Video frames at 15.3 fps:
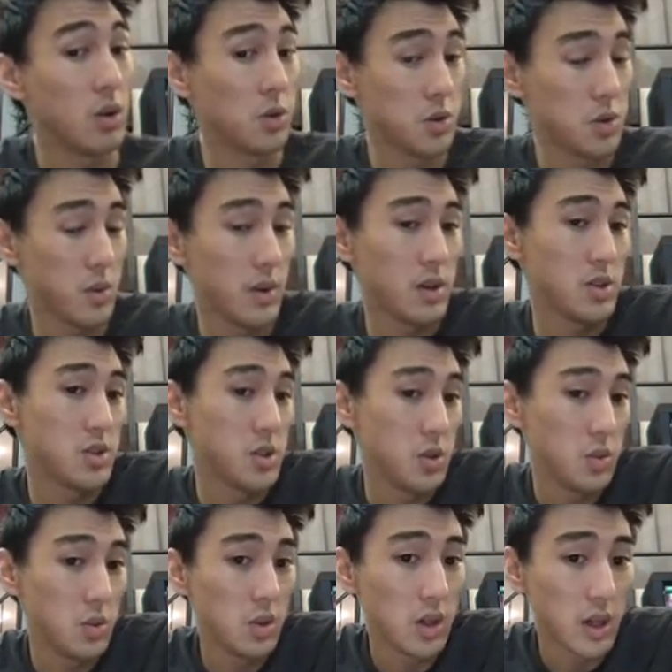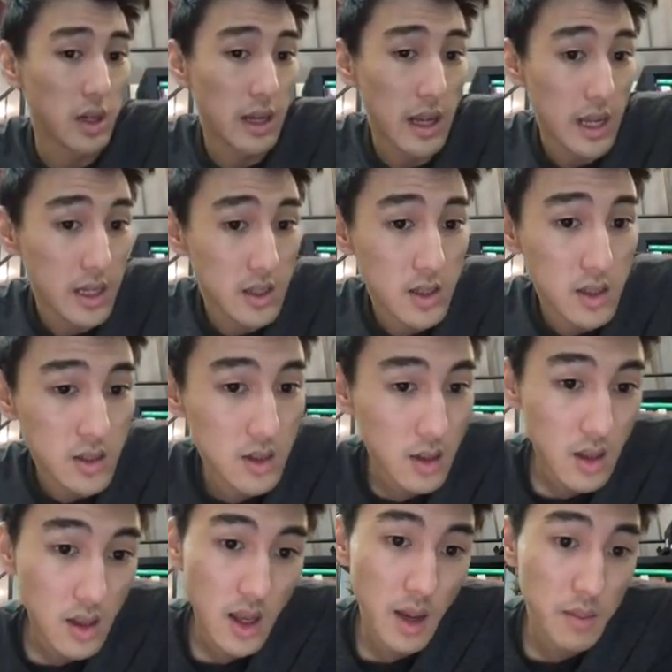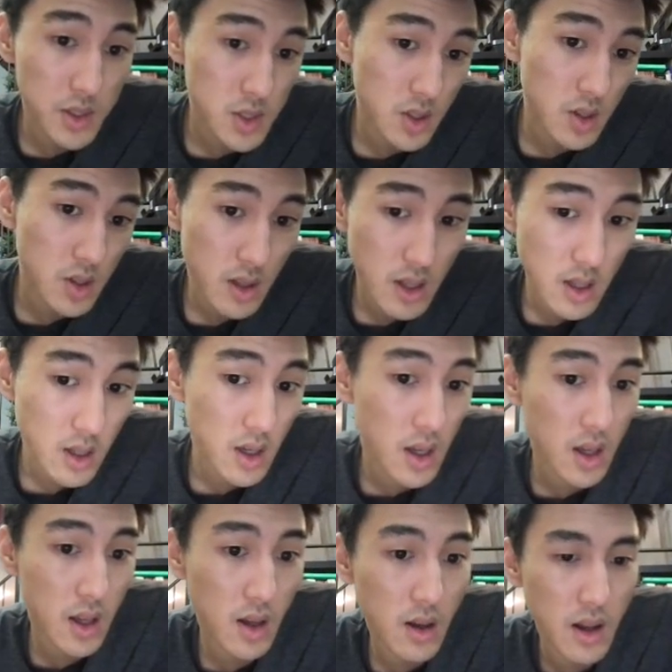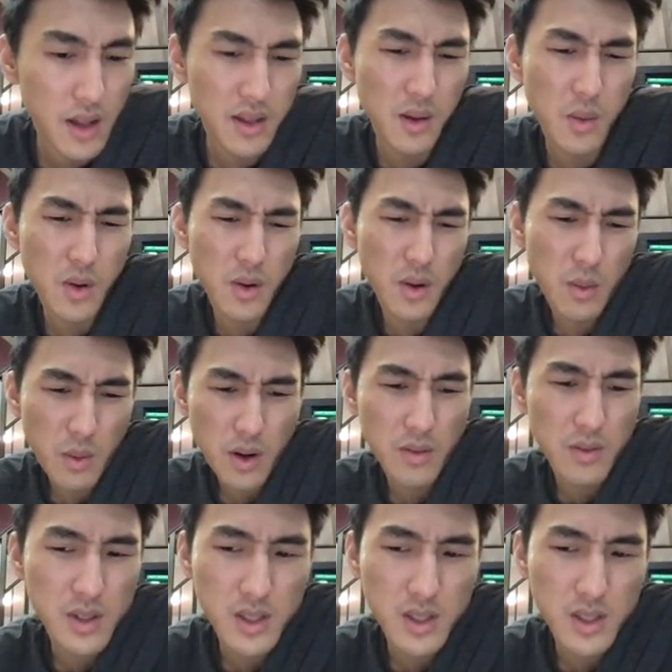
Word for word: ultra rares do look nice how much are the, uh, I think we already went over